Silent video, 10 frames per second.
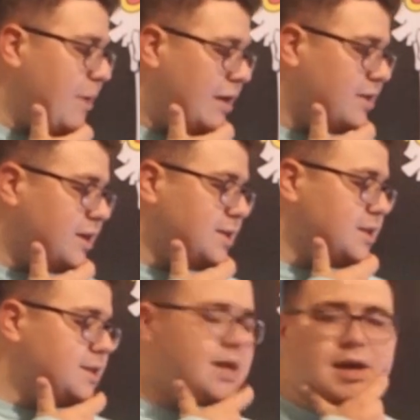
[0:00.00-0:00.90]
about this,
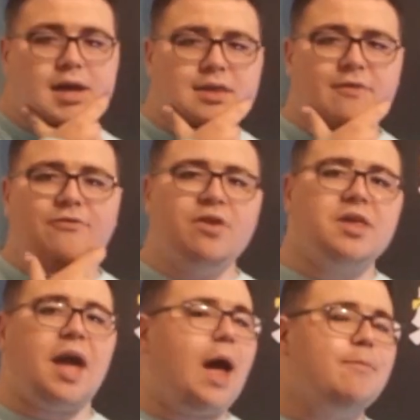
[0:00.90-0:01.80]
because the
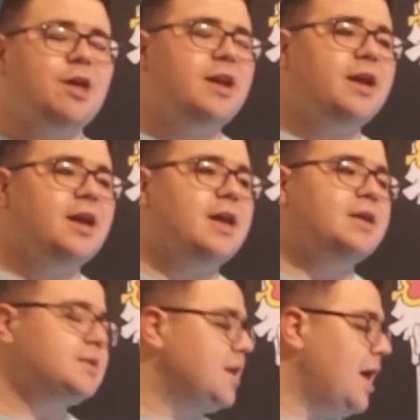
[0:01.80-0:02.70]
feeling I'm getting
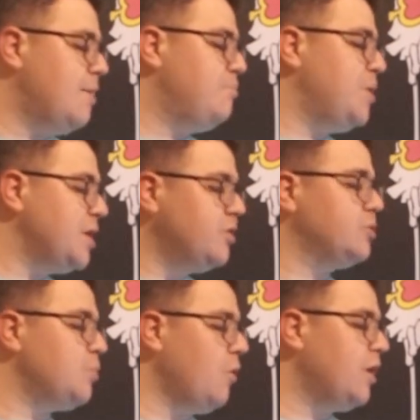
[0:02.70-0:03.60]
is that Big
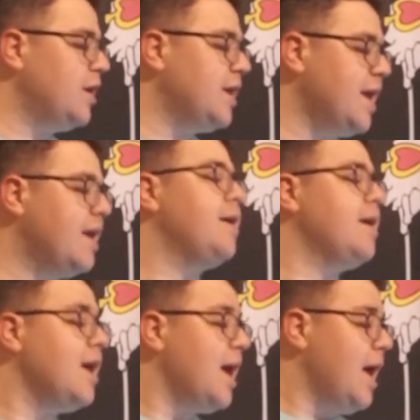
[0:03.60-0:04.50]
News Morgan didn't